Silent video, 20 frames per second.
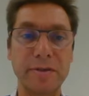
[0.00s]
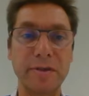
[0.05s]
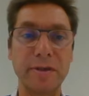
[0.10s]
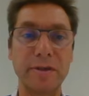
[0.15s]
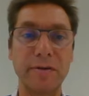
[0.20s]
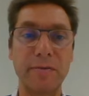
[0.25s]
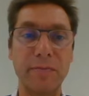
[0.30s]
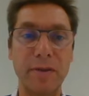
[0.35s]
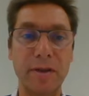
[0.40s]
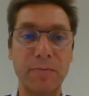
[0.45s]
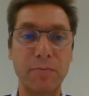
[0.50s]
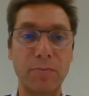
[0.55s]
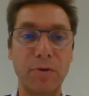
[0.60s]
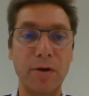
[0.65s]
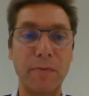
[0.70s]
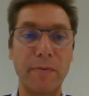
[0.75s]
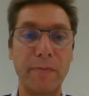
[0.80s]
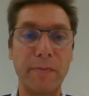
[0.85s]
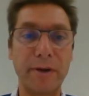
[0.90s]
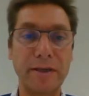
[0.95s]
with
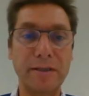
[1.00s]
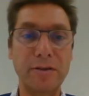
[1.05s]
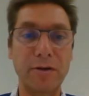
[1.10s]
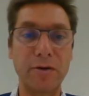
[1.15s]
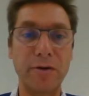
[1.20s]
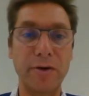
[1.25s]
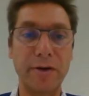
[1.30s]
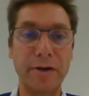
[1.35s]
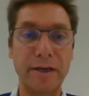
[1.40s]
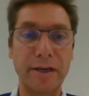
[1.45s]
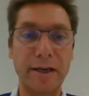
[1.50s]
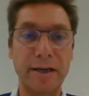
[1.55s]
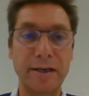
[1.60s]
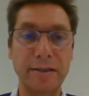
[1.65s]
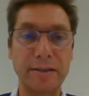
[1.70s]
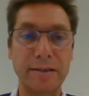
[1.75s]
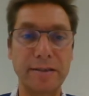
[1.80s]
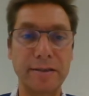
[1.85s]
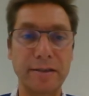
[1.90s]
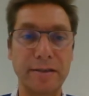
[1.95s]
problem-based
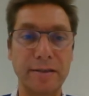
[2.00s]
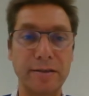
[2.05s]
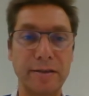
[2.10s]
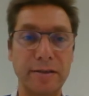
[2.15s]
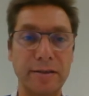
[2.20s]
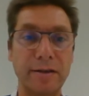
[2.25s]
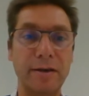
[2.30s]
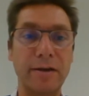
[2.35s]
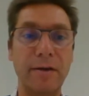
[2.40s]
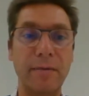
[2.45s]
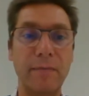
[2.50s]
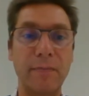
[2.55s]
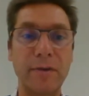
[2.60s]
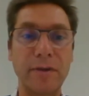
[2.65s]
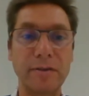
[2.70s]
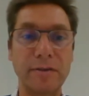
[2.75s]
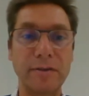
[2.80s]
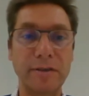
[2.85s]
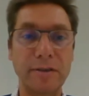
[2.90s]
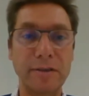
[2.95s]
learning as
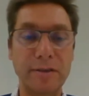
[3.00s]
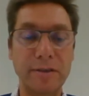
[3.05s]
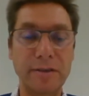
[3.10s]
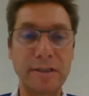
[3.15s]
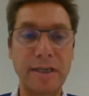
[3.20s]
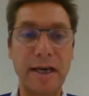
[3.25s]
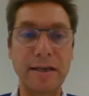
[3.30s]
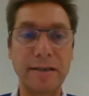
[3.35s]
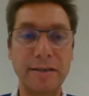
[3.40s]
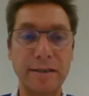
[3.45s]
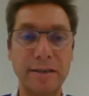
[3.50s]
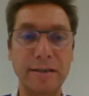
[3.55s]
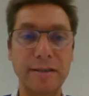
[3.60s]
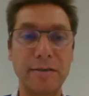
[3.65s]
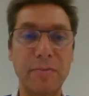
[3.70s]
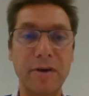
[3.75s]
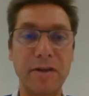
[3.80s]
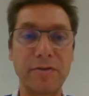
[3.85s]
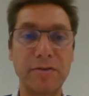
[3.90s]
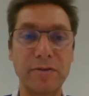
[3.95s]
the
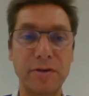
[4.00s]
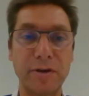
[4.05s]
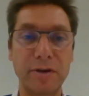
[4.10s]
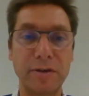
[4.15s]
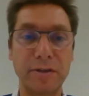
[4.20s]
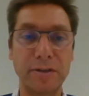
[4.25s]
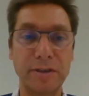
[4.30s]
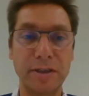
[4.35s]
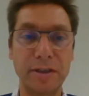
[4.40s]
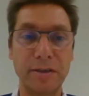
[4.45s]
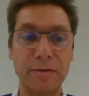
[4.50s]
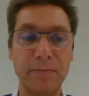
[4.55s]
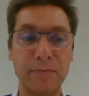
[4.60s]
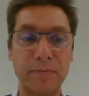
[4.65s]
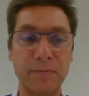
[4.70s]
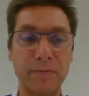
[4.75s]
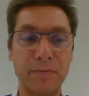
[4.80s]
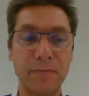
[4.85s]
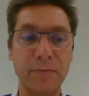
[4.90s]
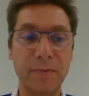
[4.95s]
standard
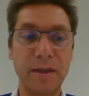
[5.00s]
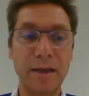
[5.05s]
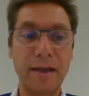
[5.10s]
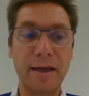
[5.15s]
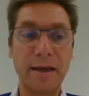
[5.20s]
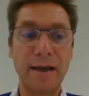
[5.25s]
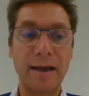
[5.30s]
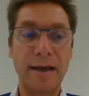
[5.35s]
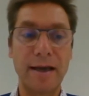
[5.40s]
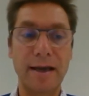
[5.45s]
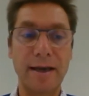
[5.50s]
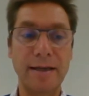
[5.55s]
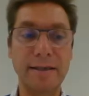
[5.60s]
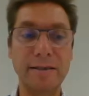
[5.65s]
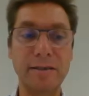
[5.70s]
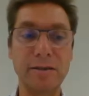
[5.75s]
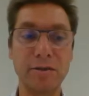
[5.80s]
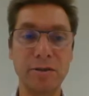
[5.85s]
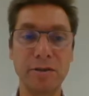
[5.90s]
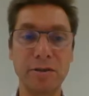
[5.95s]
methodology.
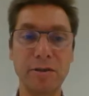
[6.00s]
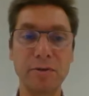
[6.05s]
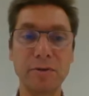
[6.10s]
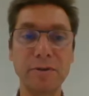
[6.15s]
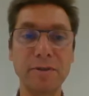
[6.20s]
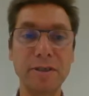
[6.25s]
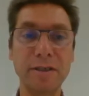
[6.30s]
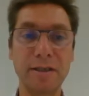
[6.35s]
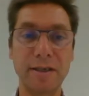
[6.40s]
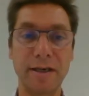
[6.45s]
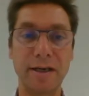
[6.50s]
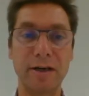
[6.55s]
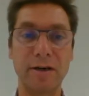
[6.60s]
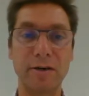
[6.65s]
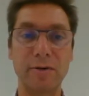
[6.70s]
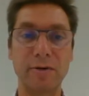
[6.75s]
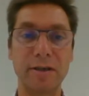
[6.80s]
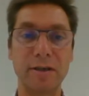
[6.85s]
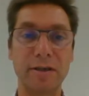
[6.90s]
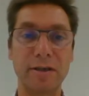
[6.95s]
As you're
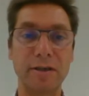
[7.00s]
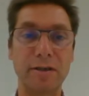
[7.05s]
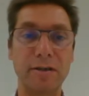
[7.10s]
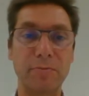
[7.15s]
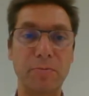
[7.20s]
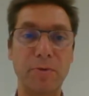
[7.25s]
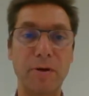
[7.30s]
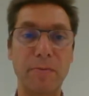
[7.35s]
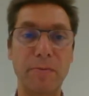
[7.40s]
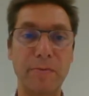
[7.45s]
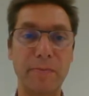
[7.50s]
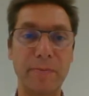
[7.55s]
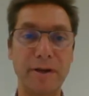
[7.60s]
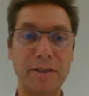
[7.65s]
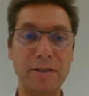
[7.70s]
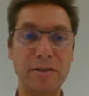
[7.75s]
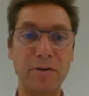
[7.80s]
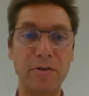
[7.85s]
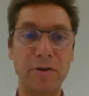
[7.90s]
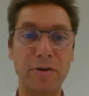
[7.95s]
using now
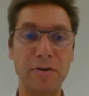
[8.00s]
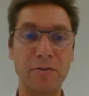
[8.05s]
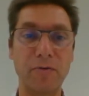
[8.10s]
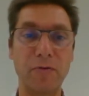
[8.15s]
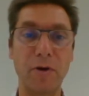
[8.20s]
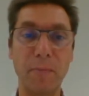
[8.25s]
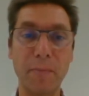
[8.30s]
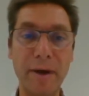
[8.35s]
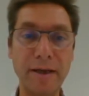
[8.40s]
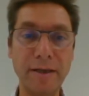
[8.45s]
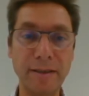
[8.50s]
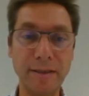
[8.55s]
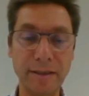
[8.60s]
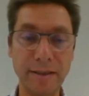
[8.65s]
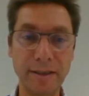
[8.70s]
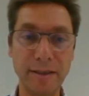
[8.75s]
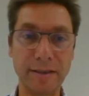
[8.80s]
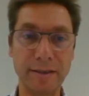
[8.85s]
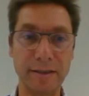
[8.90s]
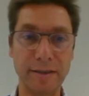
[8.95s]
problem-based learning for
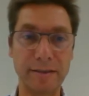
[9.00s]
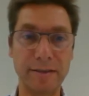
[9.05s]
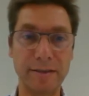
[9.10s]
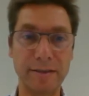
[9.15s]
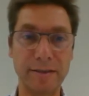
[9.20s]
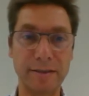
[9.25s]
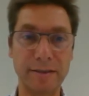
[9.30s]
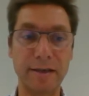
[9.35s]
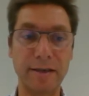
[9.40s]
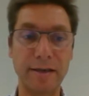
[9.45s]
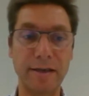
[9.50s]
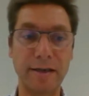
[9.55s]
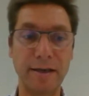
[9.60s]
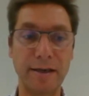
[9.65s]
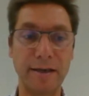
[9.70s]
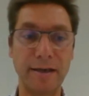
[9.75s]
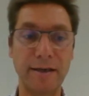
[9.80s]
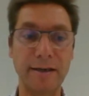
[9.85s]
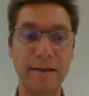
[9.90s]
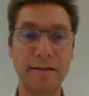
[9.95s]
many years,
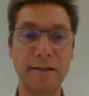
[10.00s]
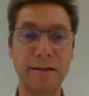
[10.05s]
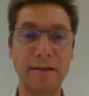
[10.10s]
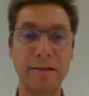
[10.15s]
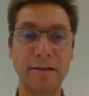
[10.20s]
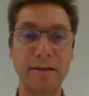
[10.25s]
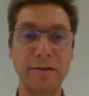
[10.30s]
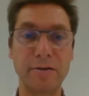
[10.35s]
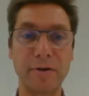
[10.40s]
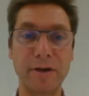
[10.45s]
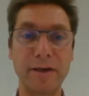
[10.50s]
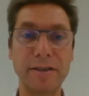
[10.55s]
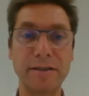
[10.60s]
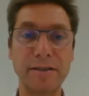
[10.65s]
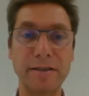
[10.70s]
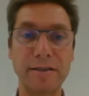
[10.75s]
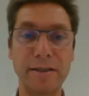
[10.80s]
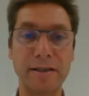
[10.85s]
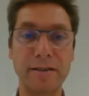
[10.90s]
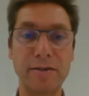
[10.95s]
I
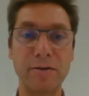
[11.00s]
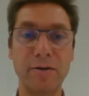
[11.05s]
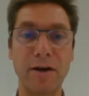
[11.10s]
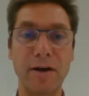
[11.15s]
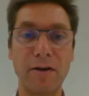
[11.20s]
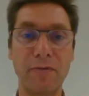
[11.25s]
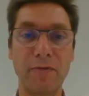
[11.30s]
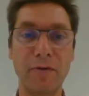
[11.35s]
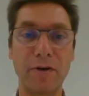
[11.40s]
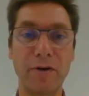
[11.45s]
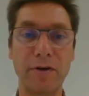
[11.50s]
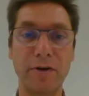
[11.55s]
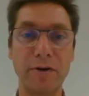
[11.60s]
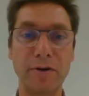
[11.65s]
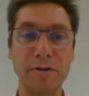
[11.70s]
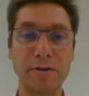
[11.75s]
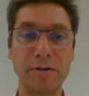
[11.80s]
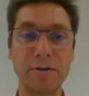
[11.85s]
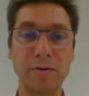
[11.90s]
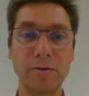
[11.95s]
trust that you have
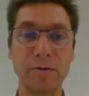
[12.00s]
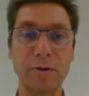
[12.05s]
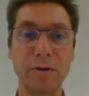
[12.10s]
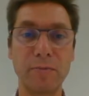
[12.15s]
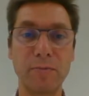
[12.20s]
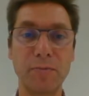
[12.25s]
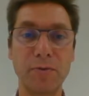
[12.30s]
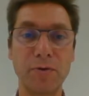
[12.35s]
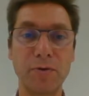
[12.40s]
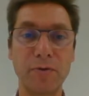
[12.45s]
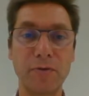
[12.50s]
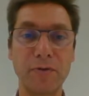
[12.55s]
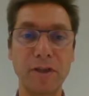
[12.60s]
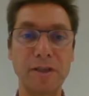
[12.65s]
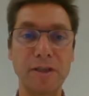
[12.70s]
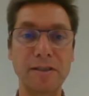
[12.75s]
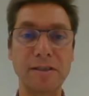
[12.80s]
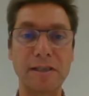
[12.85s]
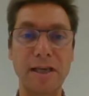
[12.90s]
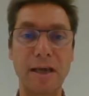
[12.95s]
also
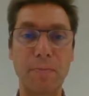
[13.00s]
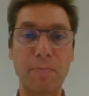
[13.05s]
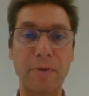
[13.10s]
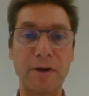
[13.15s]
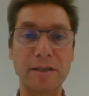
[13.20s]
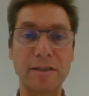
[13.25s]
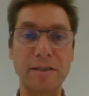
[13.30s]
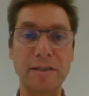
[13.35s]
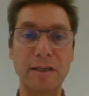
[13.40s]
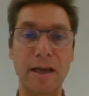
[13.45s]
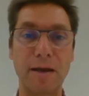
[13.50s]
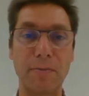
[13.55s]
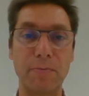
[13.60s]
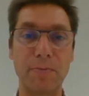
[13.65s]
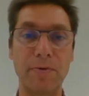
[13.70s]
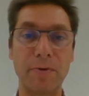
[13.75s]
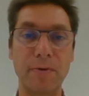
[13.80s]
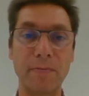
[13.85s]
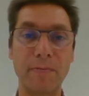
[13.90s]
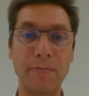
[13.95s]
improved it step by
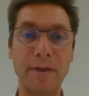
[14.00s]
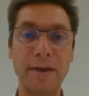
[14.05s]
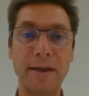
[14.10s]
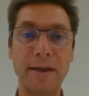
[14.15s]
step.